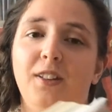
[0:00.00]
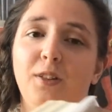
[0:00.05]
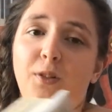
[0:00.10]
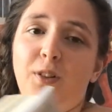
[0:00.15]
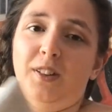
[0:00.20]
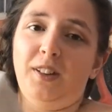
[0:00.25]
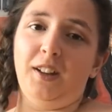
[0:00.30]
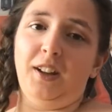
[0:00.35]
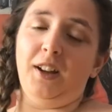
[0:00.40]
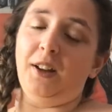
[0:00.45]

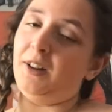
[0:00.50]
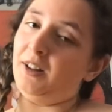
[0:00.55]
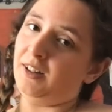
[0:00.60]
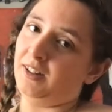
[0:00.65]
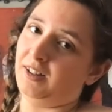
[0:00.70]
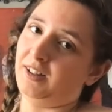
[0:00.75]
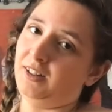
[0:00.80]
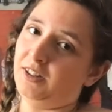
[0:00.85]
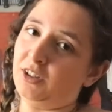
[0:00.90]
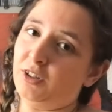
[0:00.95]

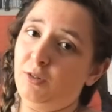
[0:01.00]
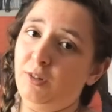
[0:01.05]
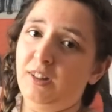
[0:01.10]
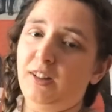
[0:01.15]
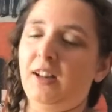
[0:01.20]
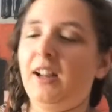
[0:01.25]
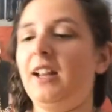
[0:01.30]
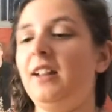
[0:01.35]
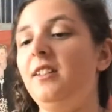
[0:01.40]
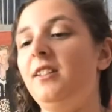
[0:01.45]
She was a
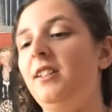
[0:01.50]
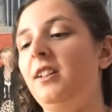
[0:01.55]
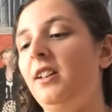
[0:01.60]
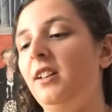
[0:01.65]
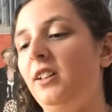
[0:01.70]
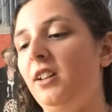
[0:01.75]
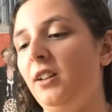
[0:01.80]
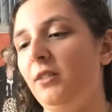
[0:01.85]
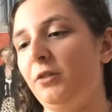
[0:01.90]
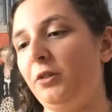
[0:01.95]

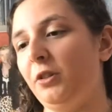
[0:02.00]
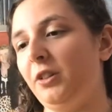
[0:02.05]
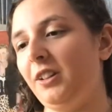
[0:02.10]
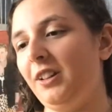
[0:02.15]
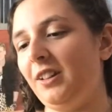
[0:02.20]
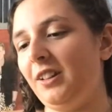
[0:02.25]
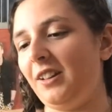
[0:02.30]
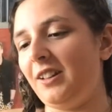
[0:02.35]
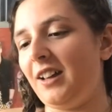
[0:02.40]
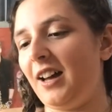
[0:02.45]
19-year-old
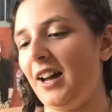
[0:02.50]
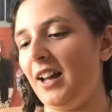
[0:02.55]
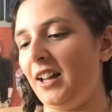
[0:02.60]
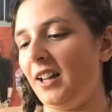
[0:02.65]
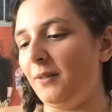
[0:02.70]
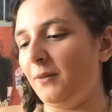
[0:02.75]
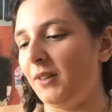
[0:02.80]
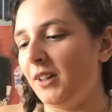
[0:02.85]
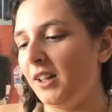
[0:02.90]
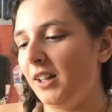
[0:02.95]
at the
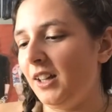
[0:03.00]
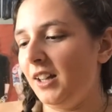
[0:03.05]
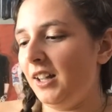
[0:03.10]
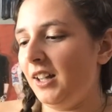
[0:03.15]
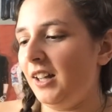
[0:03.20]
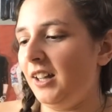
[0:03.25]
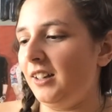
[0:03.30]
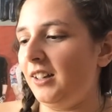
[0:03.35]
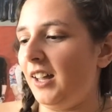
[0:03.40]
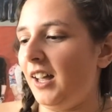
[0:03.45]
time.
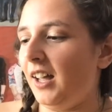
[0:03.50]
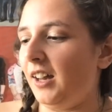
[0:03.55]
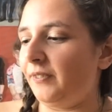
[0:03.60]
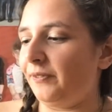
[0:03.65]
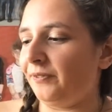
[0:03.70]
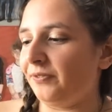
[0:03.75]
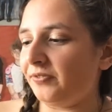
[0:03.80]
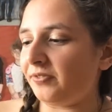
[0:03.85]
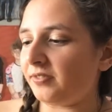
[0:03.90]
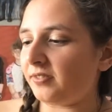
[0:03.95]
And then